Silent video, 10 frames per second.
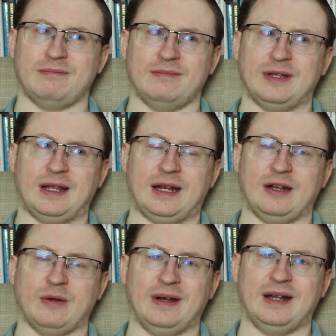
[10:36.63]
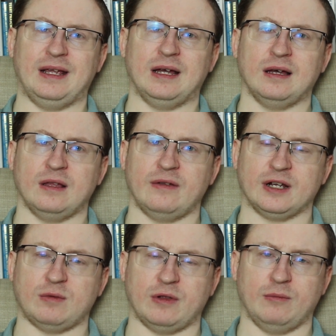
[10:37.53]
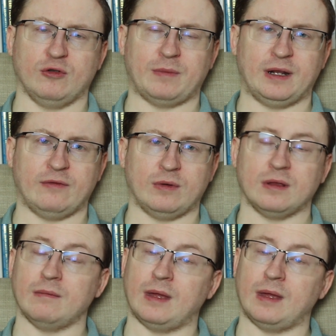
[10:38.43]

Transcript: Nowhere near. Actually, one of the more expensive ones.